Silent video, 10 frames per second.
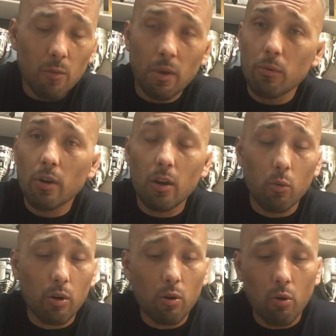Maybe you gotta
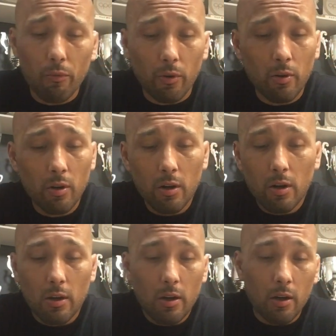work over.
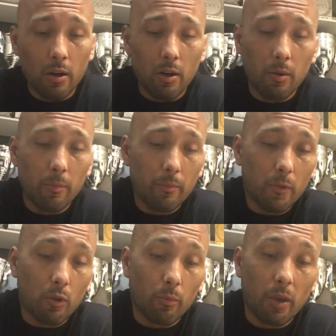You
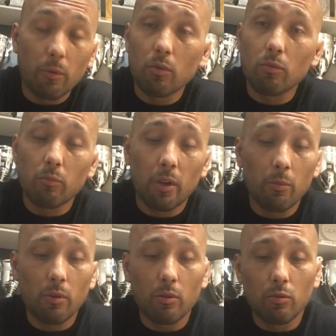know, maybe
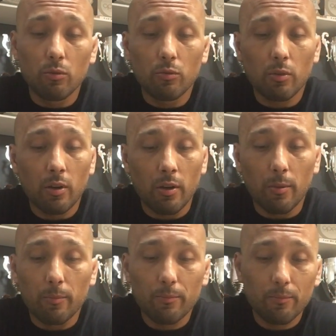you you
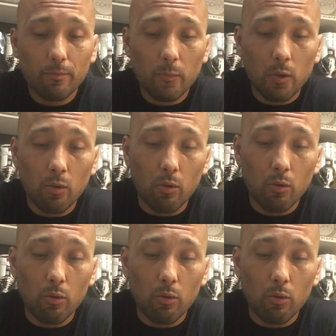know,